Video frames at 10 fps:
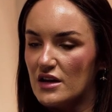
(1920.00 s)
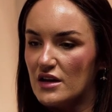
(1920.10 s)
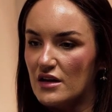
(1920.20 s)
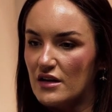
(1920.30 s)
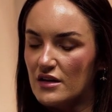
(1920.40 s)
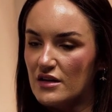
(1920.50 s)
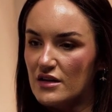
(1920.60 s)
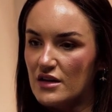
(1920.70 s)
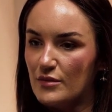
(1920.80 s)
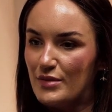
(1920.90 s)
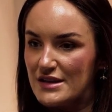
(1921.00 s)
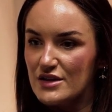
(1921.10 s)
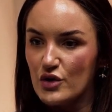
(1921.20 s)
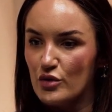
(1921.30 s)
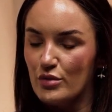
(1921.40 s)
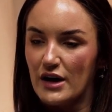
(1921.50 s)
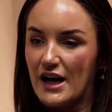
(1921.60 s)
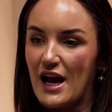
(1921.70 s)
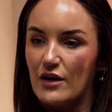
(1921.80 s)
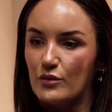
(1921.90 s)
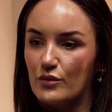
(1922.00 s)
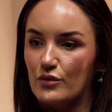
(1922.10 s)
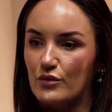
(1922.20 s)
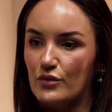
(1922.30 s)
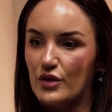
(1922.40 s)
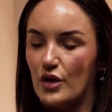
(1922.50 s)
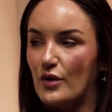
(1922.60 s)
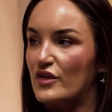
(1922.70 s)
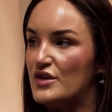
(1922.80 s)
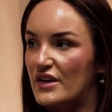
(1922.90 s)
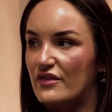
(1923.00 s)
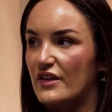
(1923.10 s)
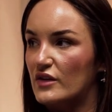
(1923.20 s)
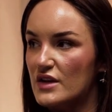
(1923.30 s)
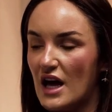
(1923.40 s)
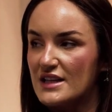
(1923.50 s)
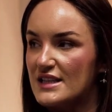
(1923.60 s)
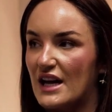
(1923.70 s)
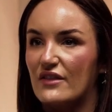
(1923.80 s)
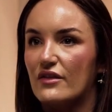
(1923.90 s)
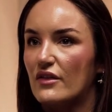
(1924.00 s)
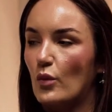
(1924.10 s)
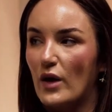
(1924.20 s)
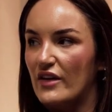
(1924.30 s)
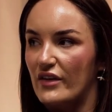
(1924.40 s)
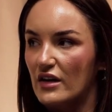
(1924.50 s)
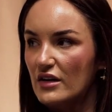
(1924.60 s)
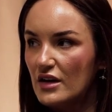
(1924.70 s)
the business Uber account, you know, if you did feel unsafe whenever.